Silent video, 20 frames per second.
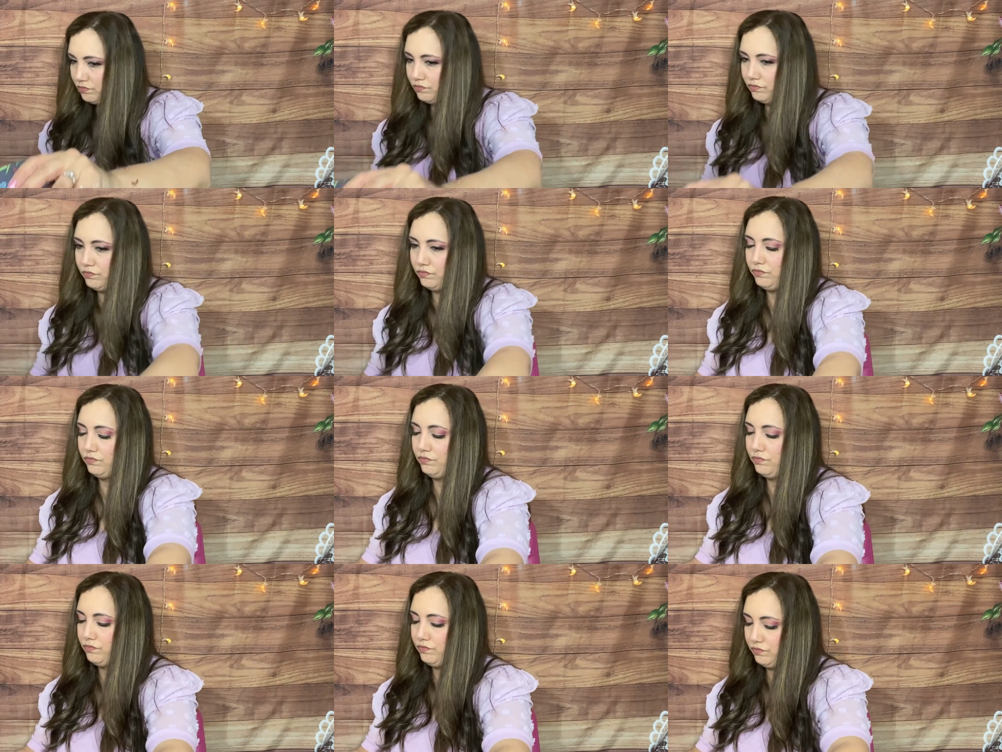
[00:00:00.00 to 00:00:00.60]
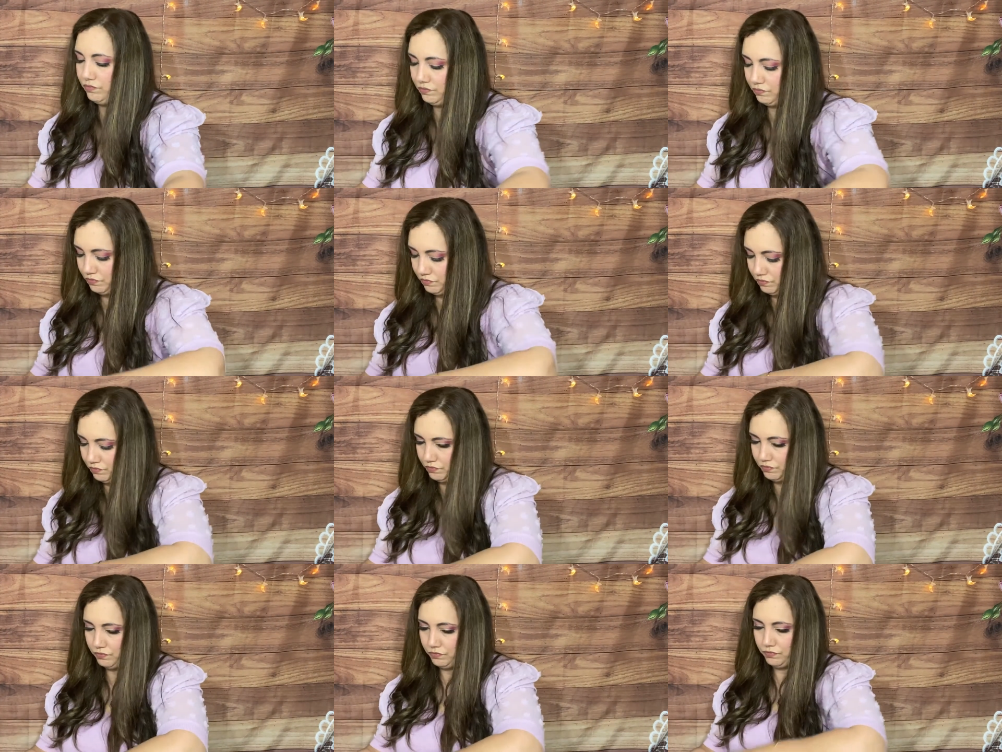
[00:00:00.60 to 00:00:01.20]

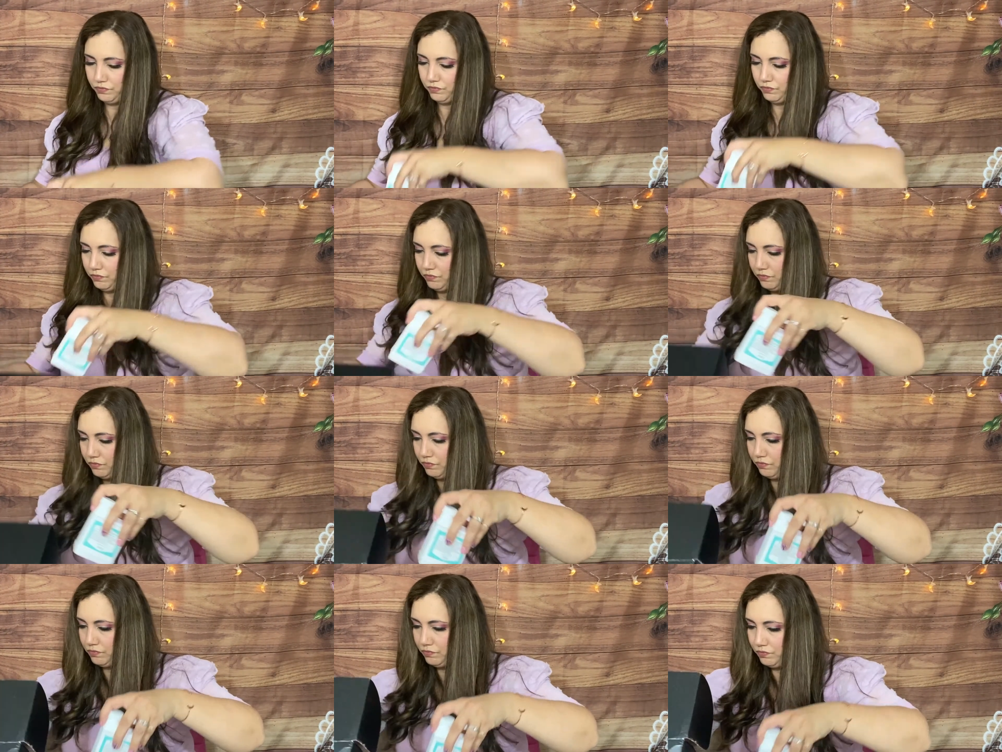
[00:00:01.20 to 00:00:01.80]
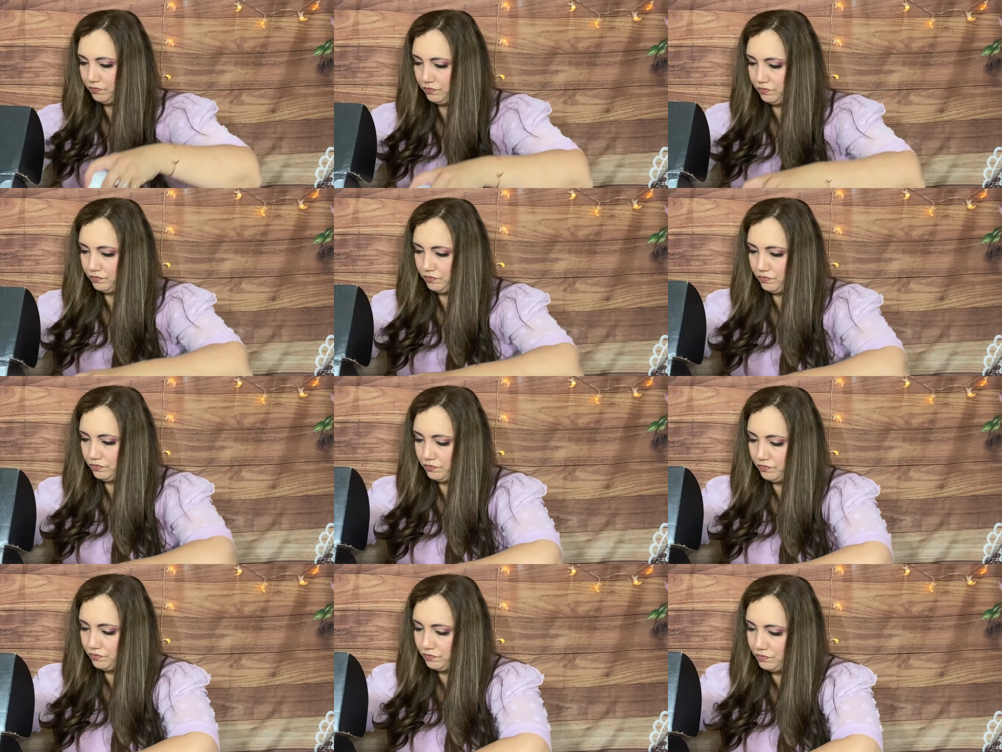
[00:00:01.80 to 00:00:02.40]

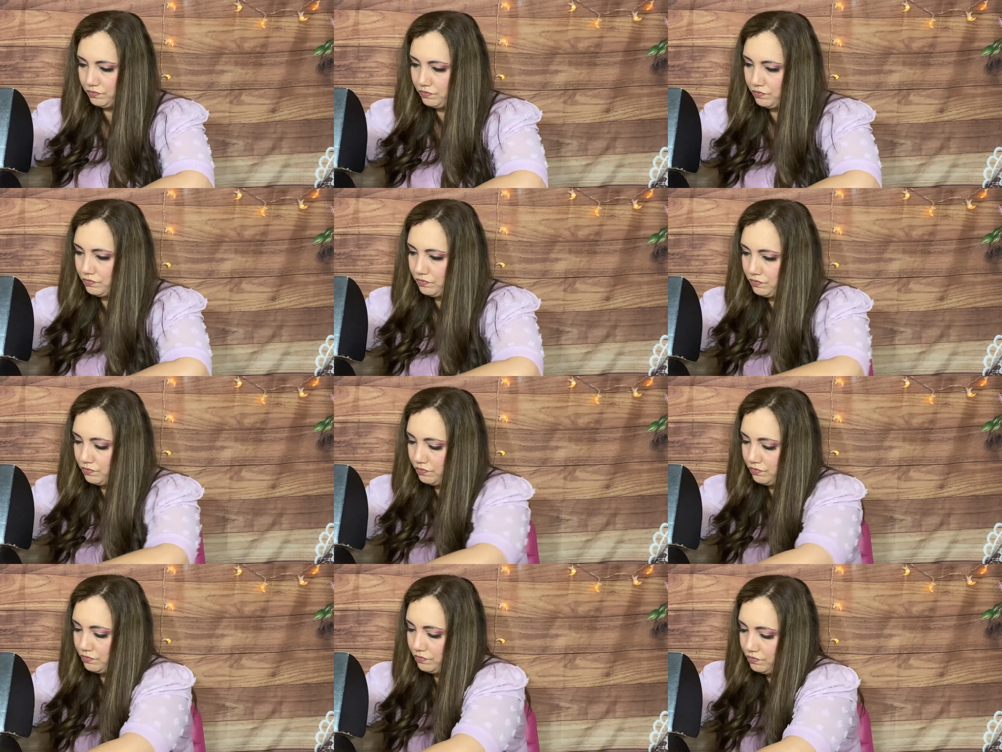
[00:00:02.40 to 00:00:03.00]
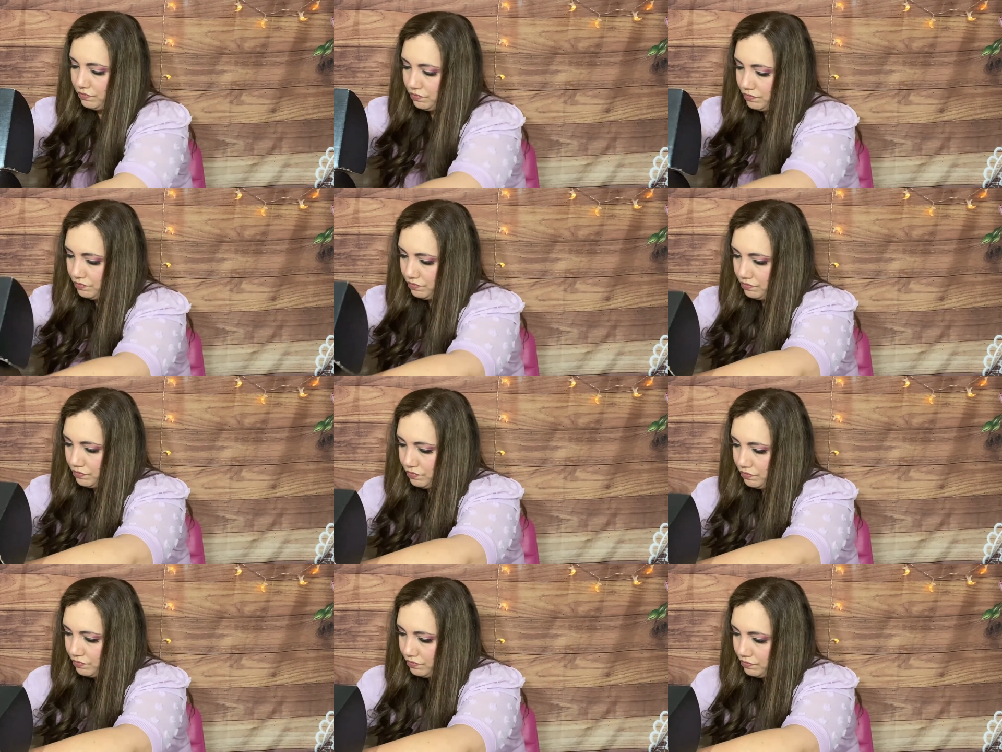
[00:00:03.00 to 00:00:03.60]

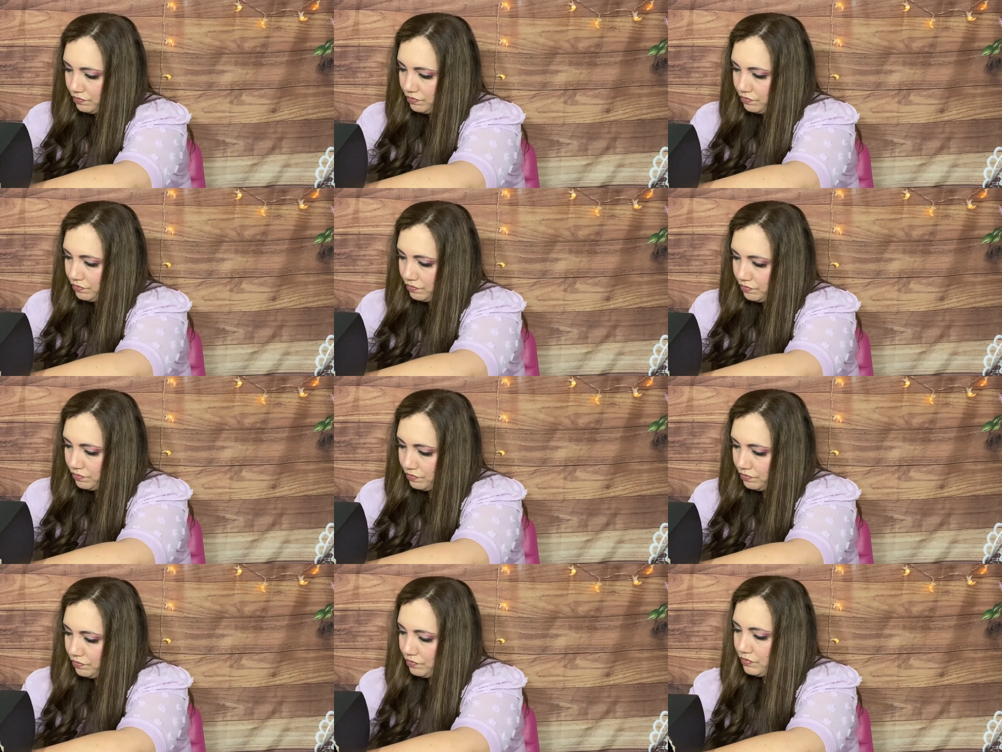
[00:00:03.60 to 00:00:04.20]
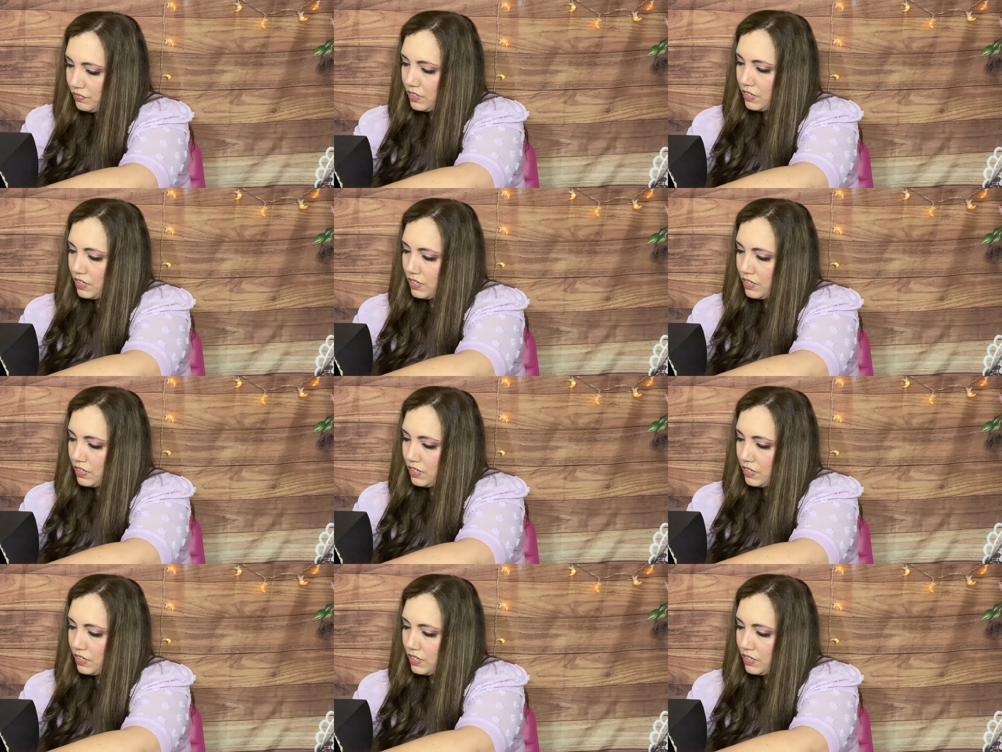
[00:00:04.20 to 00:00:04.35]
Nobody speaks.